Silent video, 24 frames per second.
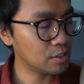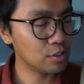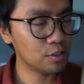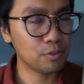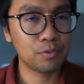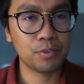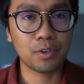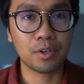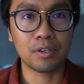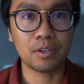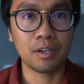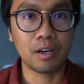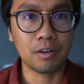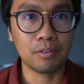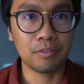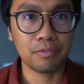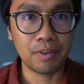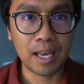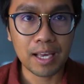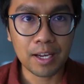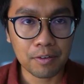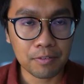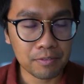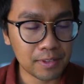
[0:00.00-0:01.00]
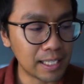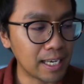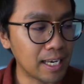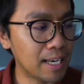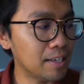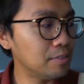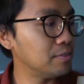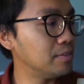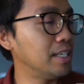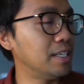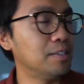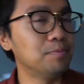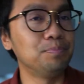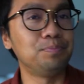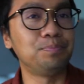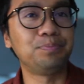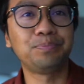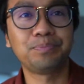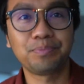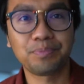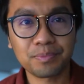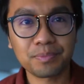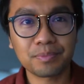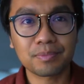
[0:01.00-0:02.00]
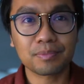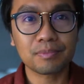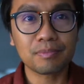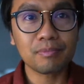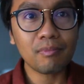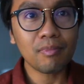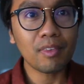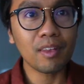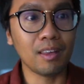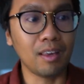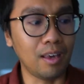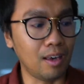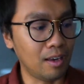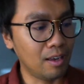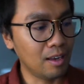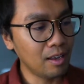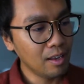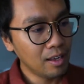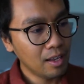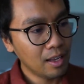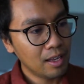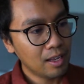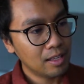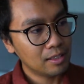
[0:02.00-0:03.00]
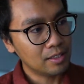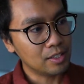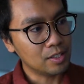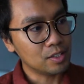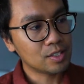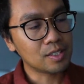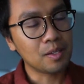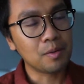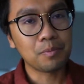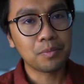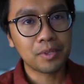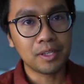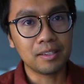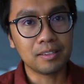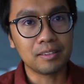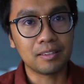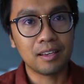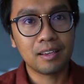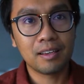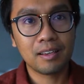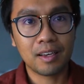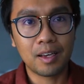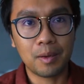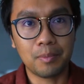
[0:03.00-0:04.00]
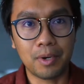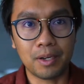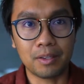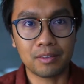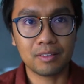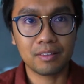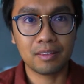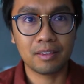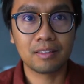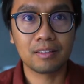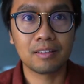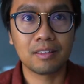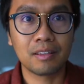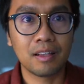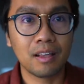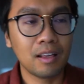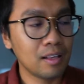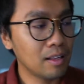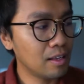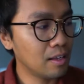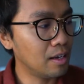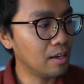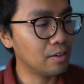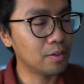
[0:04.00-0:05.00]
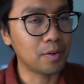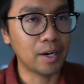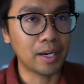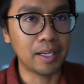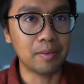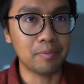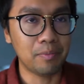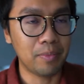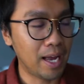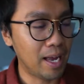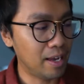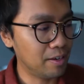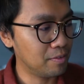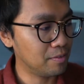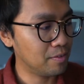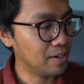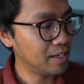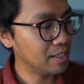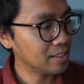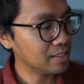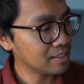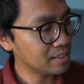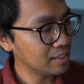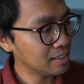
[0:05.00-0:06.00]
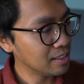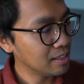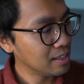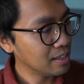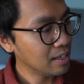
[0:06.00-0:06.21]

If you're not a fan of that, then yeah, there's something about a grain bag, right?